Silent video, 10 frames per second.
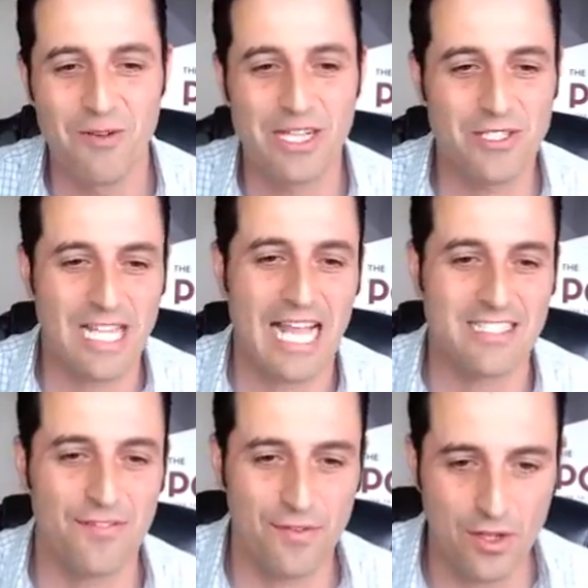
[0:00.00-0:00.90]
Rachel's
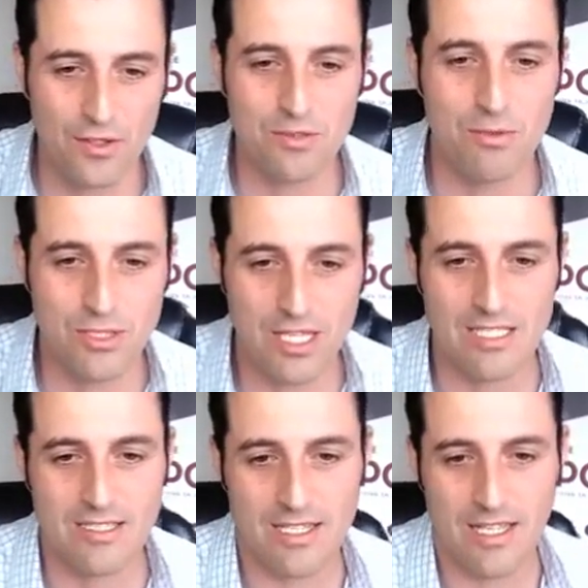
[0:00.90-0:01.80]
asking for loans,
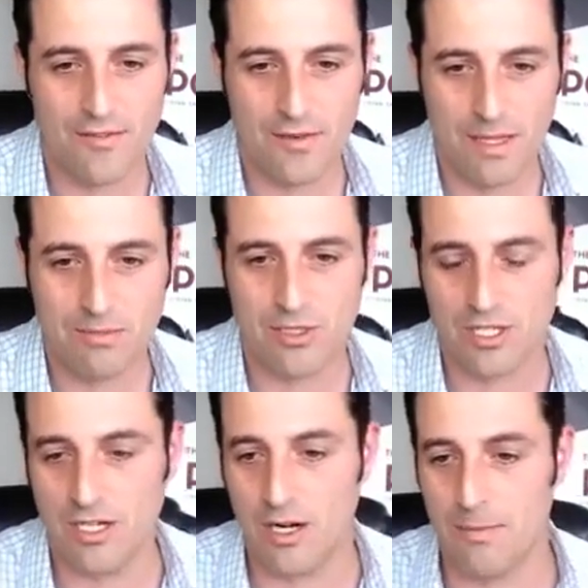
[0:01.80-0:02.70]
merchandise, and for them to
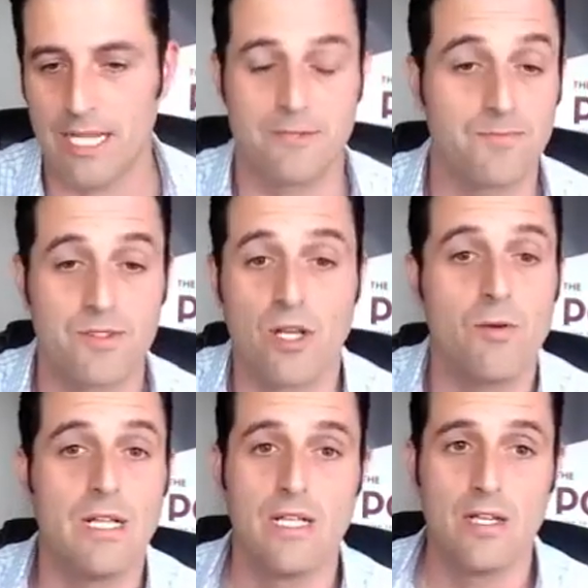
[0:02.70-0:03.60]
share our page.
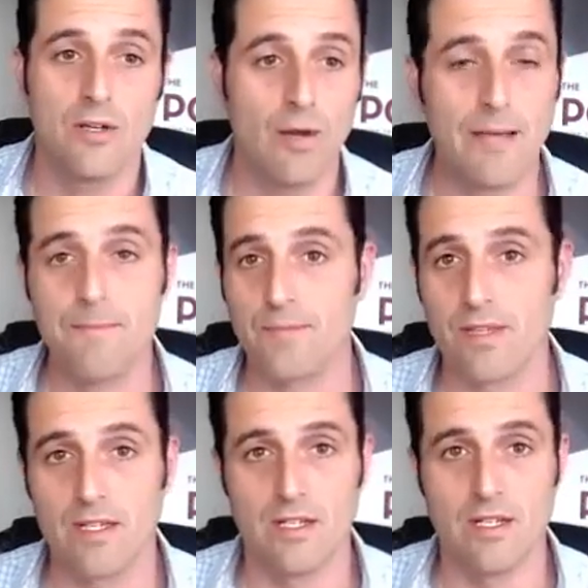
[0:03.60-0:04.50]
So, right?
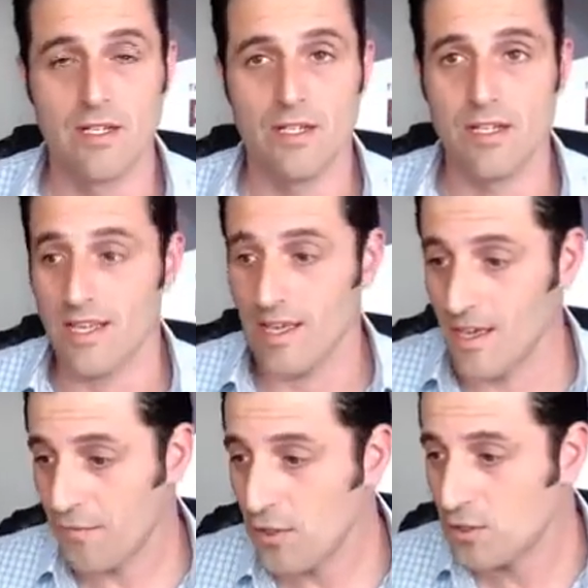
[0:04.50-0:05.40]

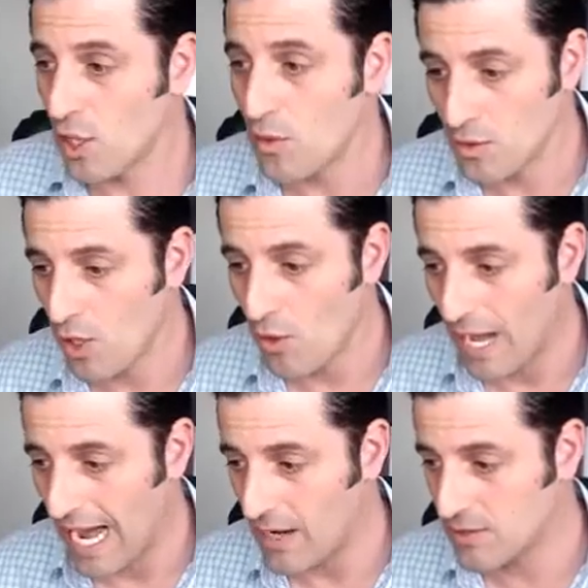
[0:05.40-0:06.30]
If you don't know
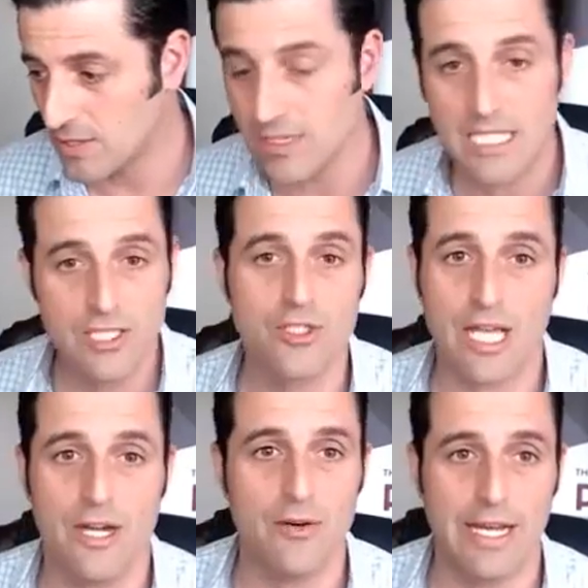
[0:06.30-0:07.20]
how to lead
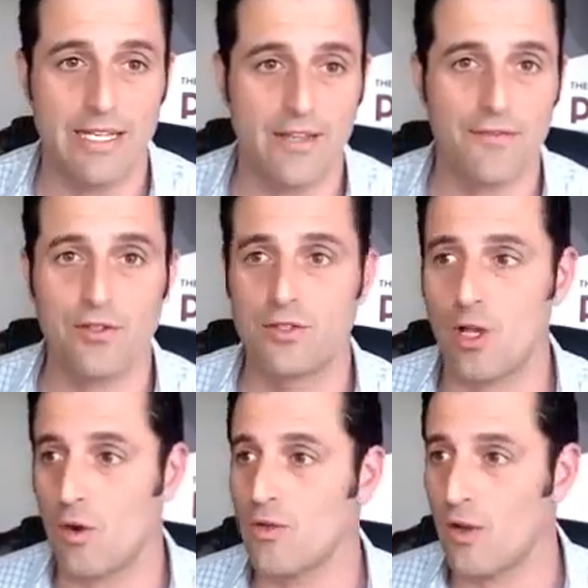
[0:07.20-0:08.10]
generate, if you
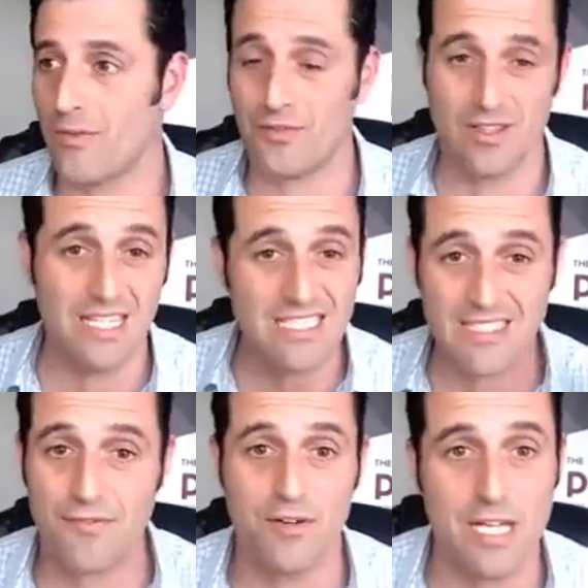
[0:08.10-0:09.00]
don't know, if your
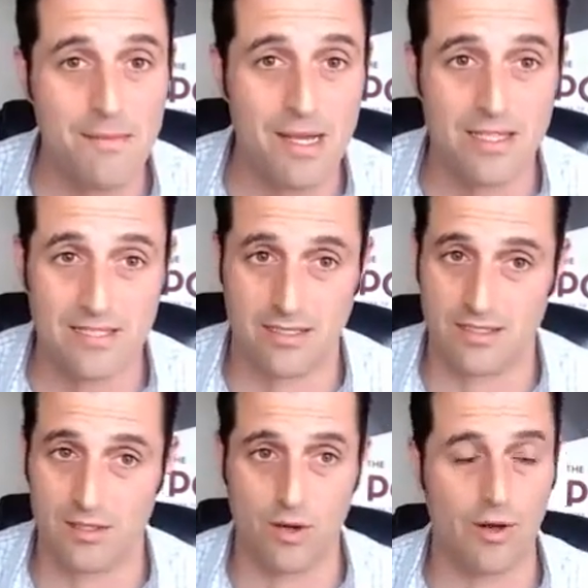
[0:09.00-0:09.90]
email list
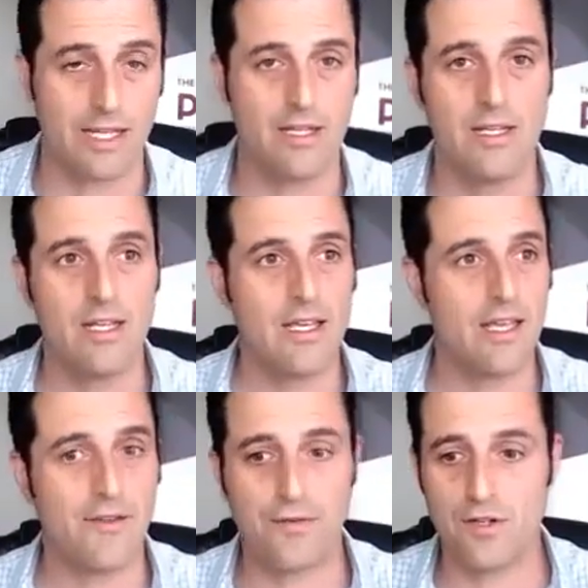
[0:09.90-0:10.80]
isn't growing,
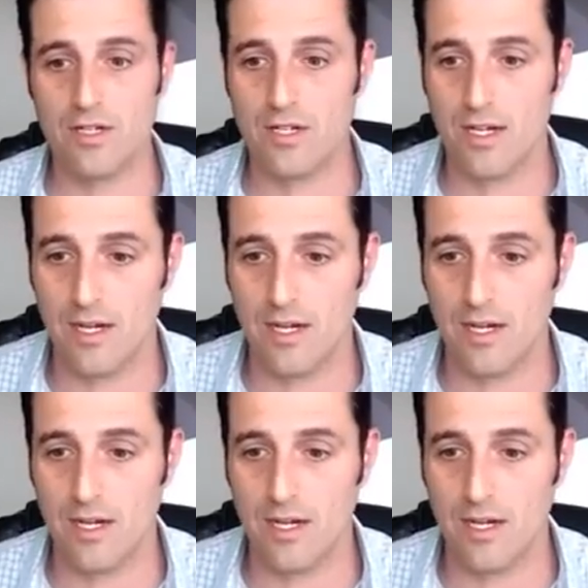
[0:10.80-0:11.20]
if your